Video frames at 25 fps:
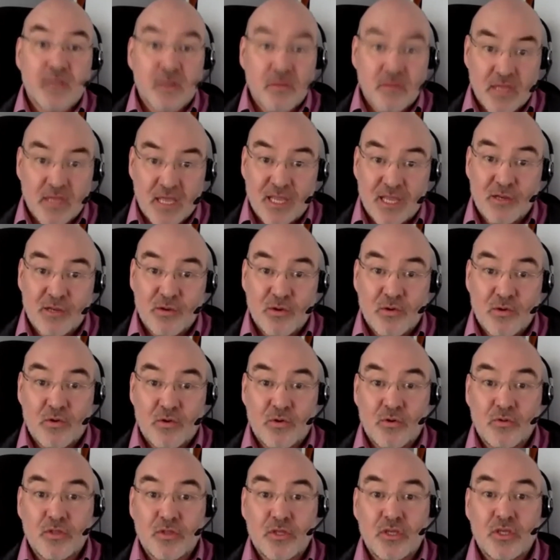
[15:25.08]
Don't
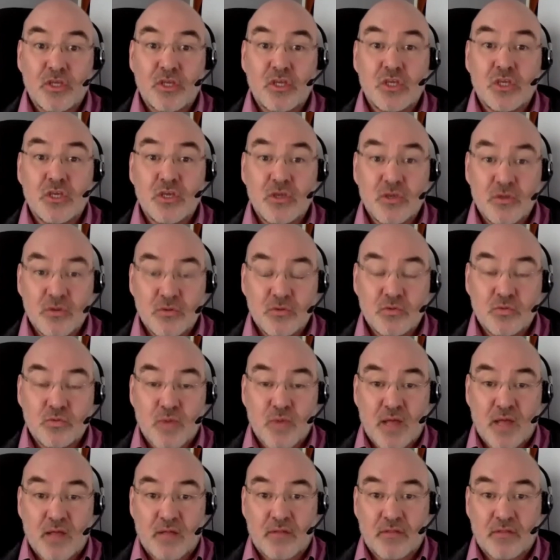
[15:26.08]
ignore the
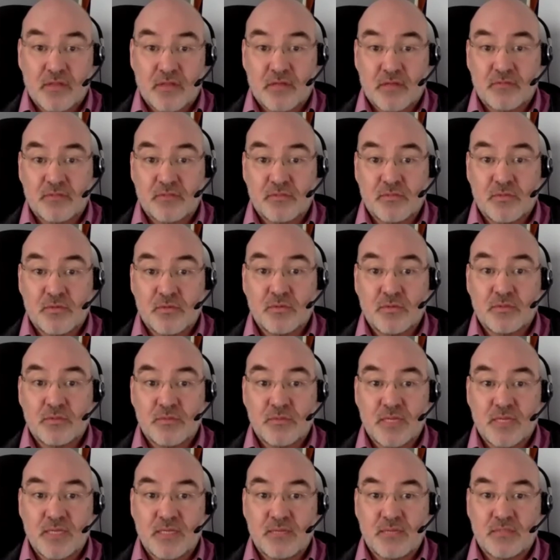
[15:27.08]
huge wealth of
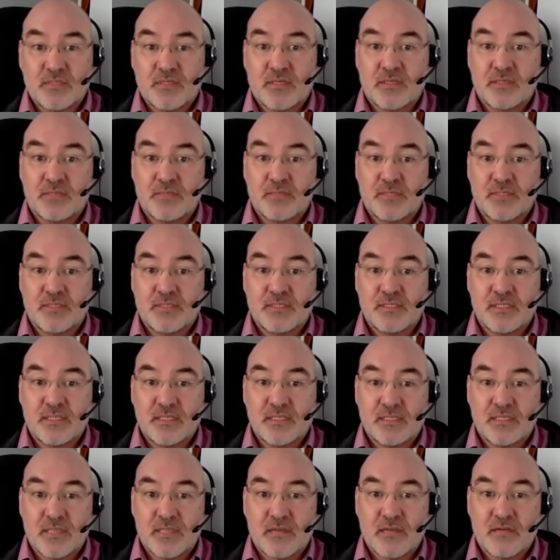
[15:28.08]
small to medium-sized
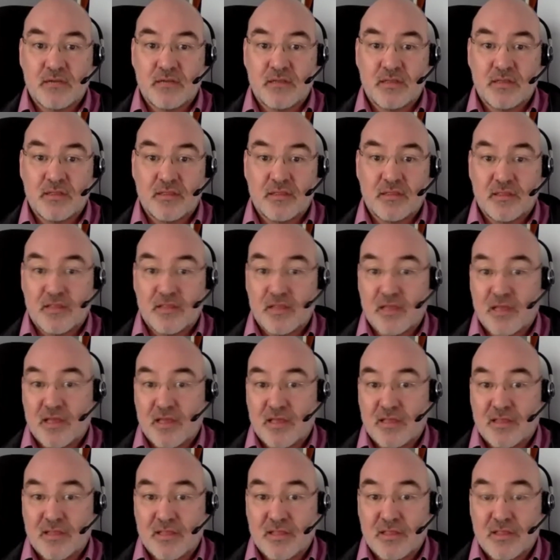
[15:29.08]
businesses that are in
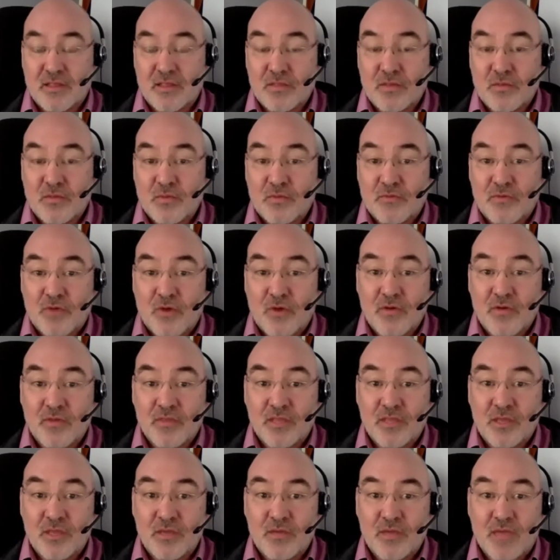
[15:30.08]
that we've
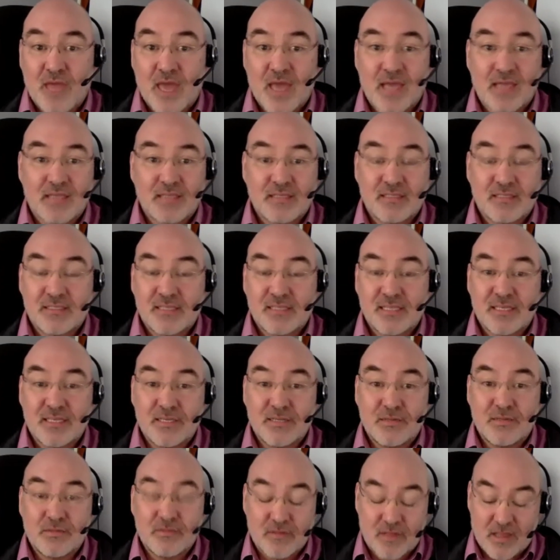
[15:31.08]
got in the UK.
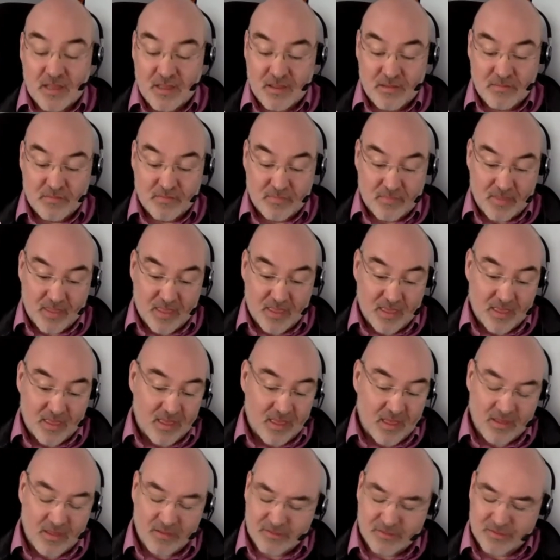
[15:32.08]
Signal,
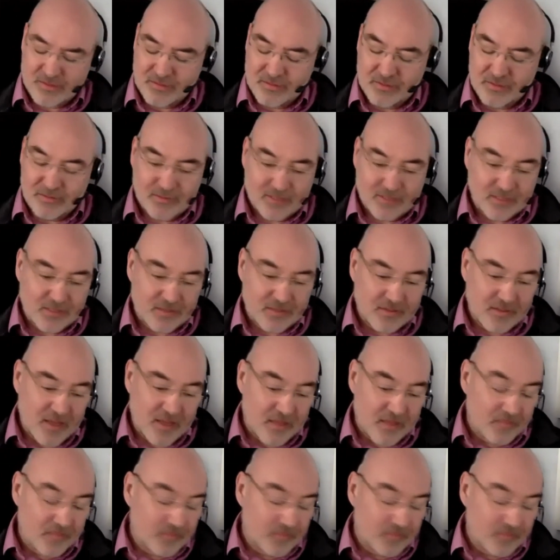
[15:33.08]
sorry, not Signal.